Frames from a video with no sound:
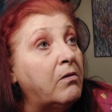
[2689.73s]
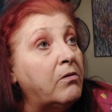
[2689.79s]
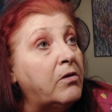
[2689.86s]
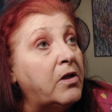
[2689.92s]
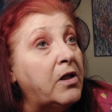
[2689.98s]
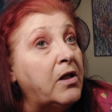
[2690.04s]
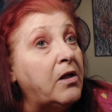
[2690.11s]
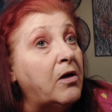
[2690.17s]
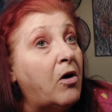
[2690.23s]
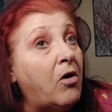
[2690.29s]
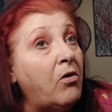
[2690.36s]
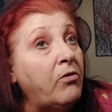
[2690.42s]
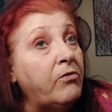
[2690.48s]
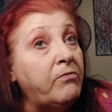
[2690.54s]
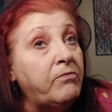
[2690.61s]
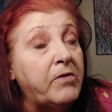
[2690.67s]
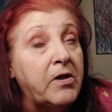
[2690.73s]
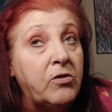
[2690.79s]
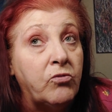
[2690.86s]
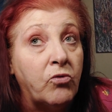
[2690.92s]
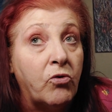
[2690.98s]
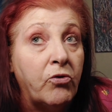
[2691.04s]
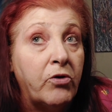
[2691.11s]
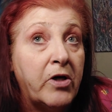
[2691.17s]
The all of the
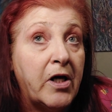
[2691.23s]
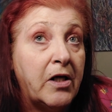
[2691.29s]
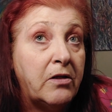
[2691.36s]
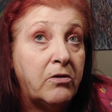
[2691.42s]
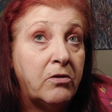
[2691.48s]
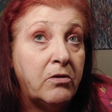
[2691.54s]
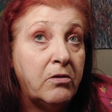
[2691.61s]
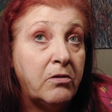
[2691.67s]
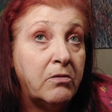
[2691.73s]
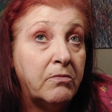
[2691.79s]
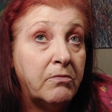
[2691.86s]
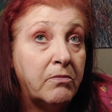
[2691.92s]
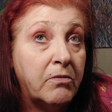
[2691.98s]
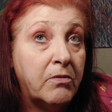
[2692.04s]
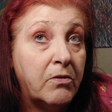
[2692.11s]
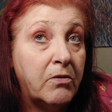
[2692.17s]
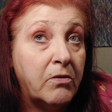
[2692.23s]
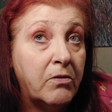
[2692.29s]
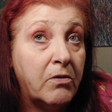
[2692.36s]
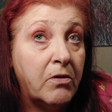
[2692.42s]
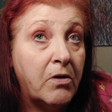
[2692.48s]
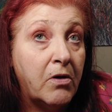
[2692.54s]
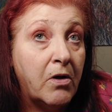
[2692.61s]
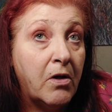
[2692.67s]
drawer catches
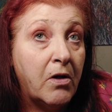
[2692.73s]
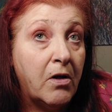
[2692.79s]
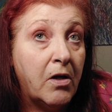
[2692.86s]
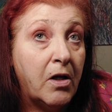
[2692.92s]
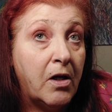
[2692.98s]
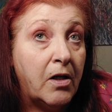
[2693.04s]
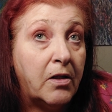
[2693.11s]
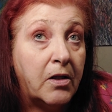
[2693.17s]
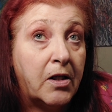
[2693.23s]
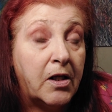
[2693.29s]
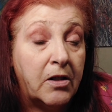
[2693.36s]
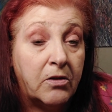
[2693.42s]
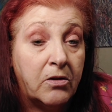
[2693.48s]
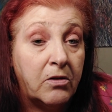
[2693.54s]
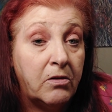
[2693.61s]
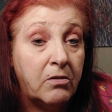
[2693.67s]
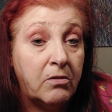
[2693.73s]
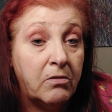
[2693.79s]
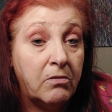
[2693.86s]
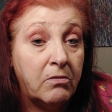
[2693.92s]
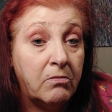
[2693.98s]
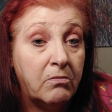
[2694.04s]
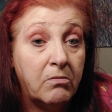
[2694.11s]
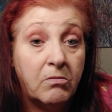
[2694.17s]
in the kitchen
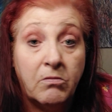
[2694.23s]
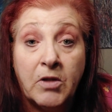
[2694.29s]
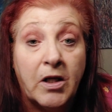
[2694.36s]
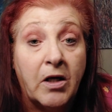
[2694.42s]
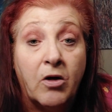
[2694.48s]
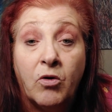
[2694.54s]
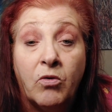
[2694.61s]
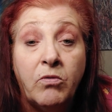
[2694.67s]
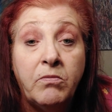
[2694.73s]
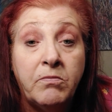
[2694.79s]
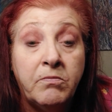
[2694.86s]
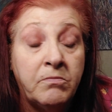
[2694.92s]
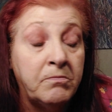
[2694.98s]
let go.